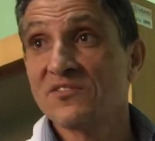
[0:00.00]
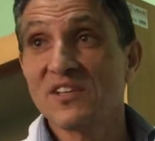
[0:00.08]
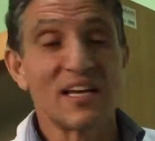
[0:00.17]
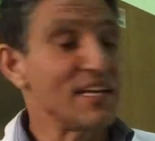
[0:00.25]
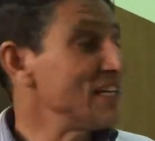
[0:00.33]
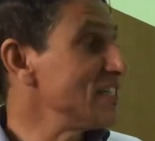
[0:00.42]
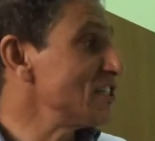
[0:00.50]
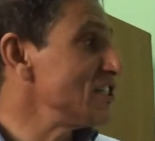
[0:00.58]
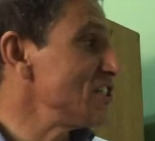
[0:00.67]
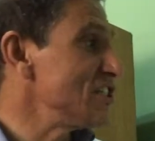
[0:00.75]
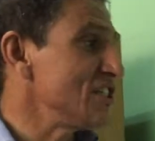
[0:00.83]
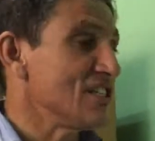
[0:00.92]
of the
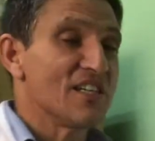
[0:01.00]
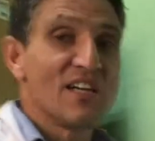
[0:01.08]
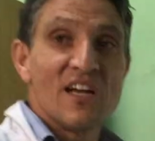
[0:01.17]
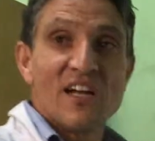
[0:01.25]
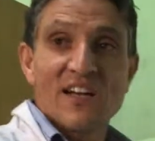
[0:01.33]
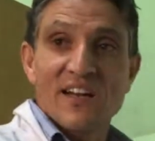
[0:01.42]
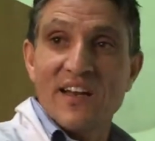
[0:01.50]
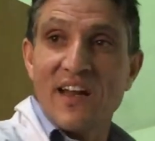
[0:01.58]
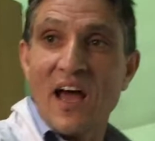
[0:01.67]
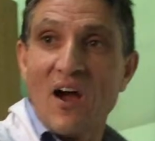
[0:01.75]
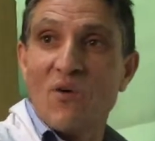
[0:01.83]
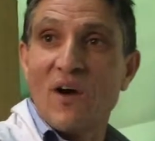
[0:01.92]
ECG.
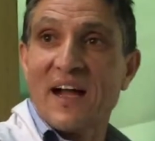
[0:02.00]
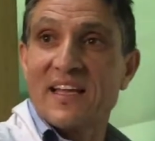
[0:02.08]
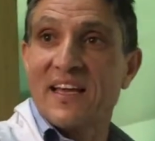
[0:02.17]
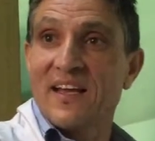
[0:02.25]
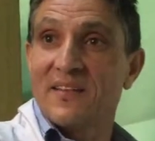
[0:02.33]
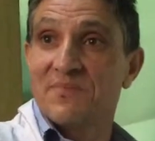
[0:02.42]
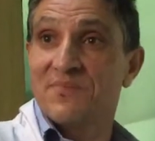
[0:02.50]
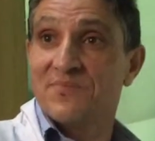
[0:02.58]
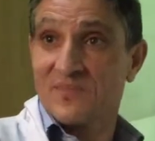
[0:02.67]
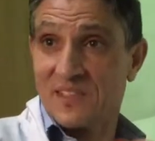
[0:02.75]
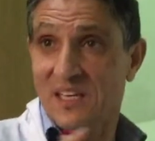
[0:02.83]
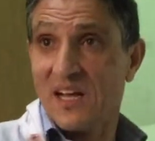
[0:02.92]
Now again,
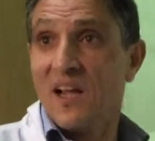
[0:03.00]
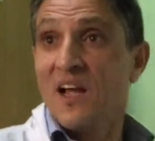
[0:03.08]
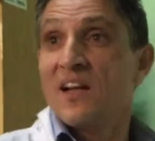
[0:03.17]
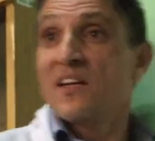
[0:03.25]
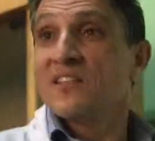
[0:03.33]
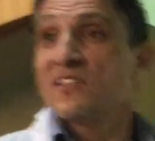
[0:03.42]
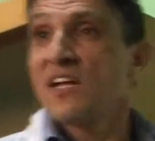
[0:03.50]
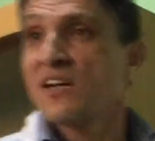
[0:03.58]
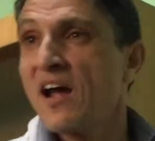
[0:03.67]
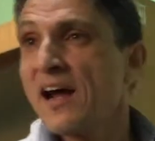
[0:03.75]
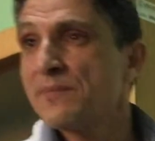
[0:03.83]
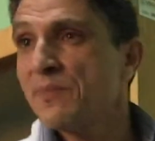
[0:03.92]
the
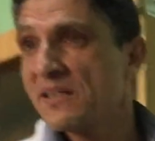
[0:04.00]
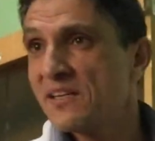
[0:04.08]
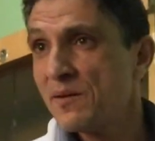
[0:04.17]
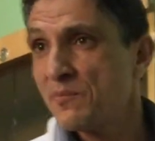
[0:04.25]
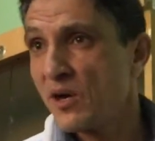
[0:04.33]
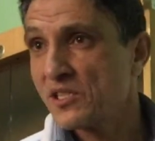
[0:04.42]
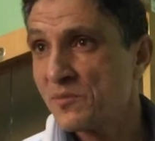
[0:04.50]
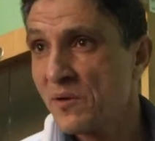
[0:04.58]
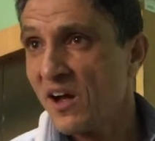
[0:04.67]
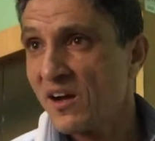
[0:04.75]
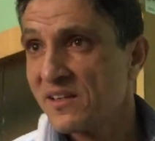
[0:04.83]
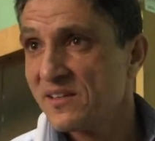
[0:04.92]
right bundle branch
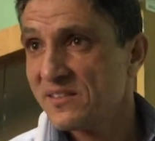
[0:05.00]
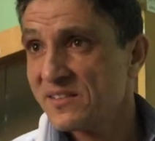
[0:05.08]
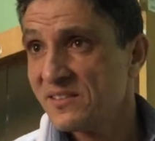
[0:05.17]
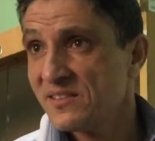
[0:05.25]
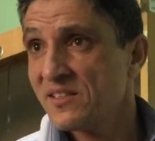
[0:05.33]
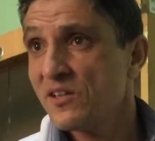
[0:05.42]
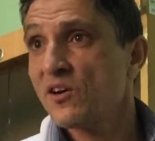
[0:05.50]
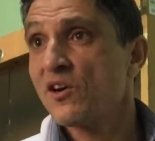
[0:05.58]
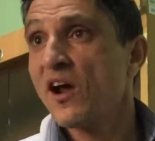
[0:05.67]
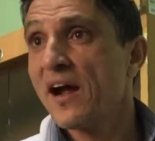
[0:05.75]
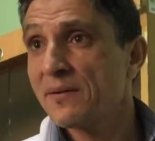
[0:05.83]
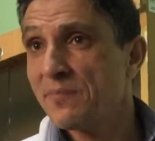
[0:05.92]
block.
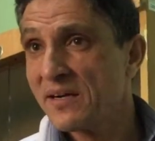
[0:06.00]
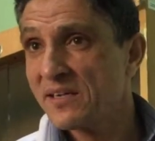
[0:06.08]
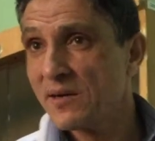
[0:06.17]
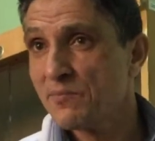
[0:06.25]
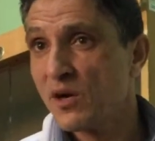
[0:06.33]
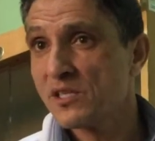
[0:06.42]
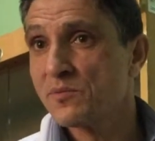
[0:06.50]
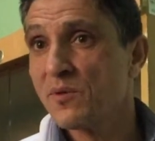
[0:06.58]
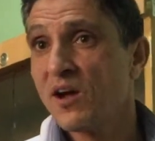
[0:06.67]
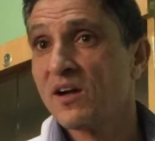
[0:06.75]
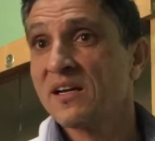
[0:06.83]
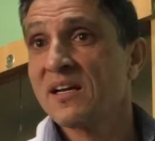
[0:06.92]
Right bundle branch
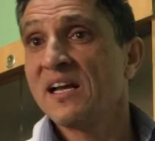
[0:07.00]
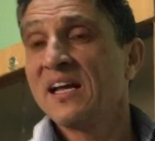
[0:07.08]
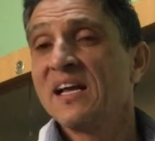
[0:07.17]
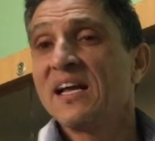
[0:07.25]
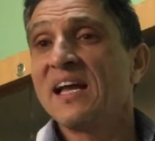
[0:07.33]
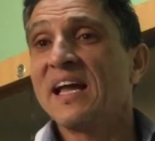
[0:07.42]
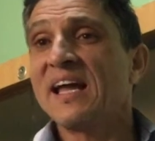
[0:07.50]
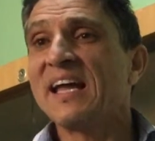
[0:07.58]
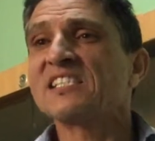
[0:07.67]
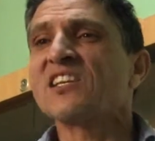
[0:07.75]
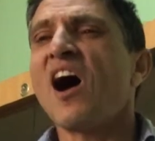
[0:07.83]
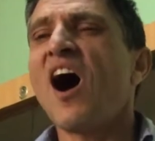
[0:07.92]
block
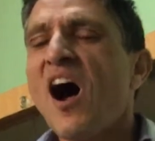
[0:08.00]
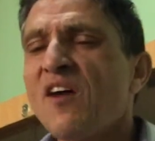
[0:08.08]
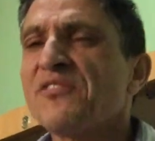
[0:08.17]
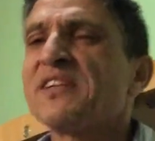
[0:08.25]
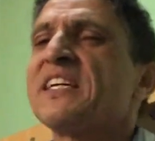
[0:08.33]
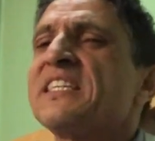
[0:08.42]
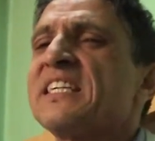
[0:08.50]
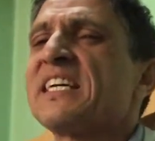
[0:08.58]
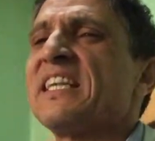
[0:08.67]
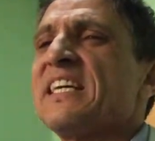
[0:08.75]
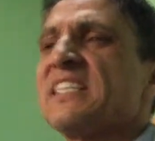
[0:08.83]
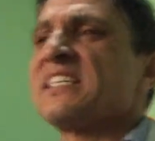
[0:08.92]
is often
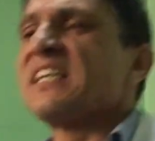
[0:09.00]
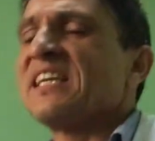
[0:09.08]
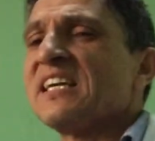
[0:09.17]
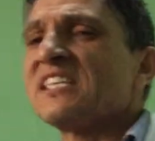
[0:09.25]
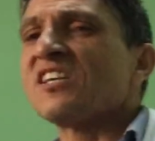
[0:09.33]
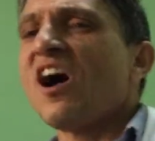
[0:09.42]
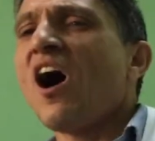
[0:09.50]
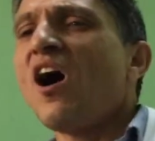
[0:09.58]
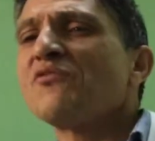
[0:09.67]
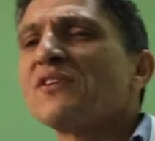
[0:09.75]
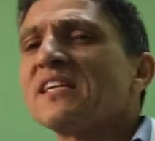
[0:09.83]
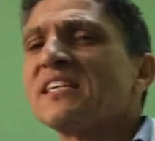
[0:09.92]
indicate, is
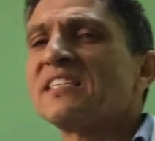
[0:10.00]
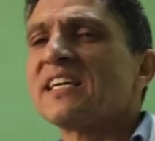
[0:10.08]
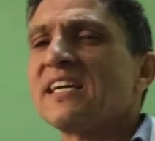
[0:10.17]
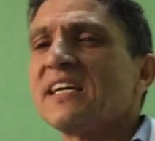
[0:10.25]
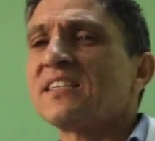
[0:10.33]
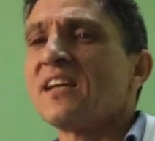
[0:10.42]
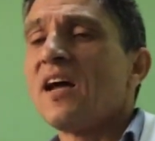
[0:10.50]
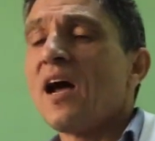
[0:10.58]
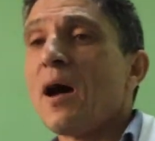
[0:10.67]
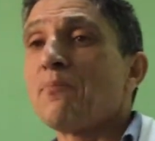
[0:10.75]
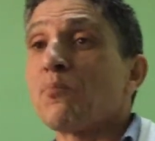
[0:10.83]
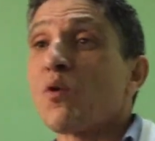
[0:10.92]
often indicate
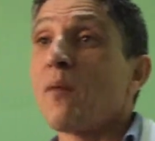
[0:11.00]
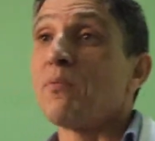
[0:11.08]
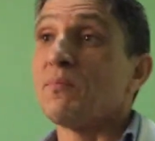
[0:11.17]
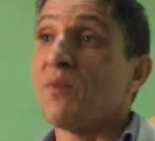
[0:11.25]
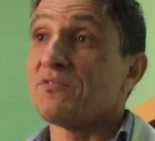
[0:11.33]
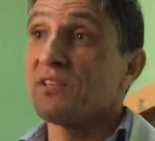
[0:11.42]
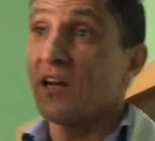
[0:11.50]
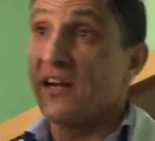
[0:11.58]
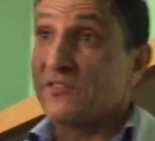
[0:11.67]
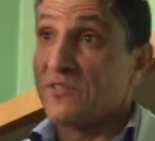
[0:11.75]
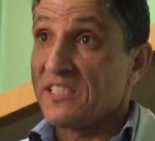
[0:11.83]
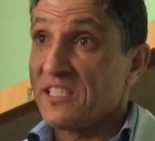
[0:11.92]
a problem of the
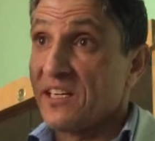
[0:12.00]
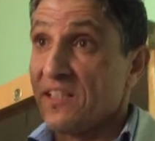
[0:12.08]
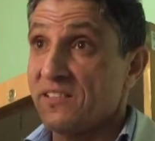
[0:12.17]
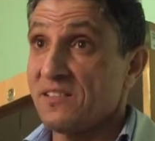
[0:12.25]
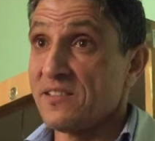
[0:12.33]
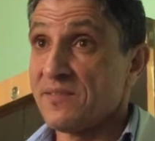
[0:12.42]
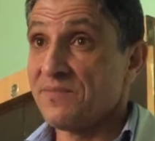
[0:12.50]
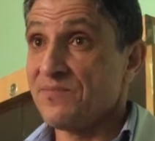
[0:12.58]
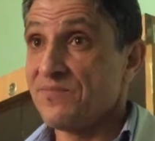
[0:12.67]
right ventricles.